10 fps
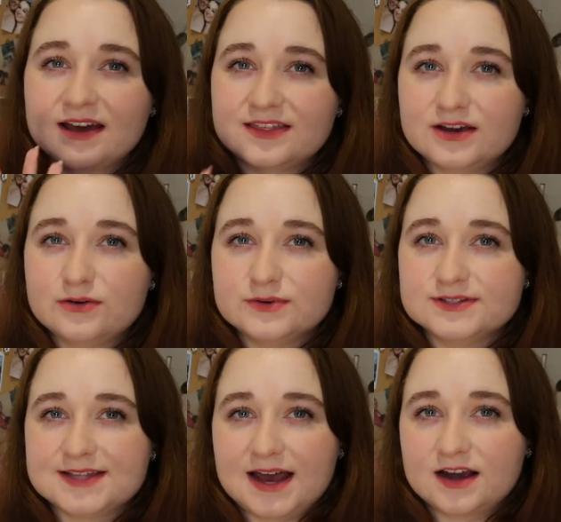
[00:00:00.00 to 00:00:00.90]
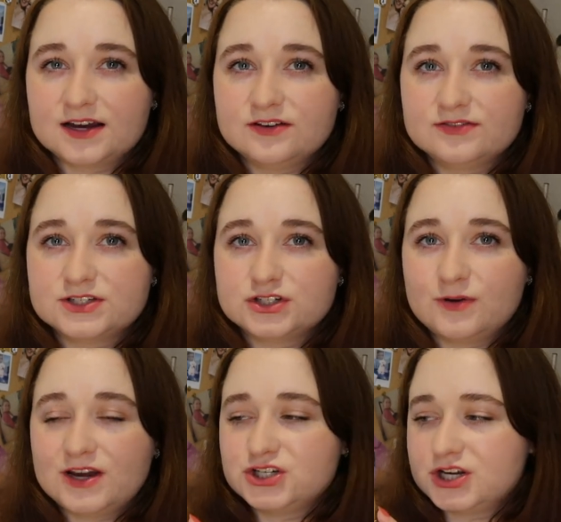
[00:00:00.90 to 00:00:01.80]
I think it was that kind of
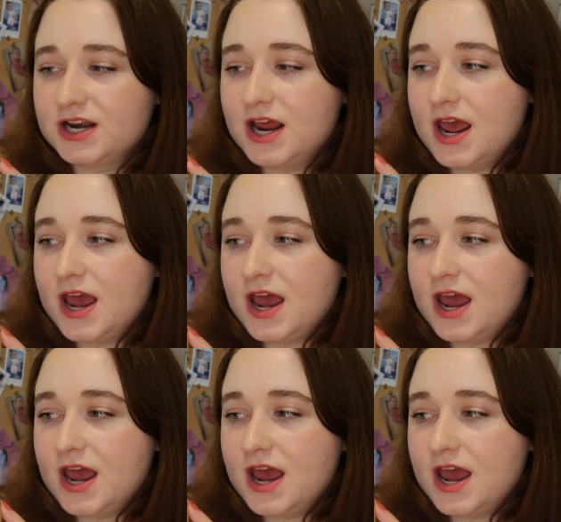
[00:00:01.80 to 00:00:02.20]
situation.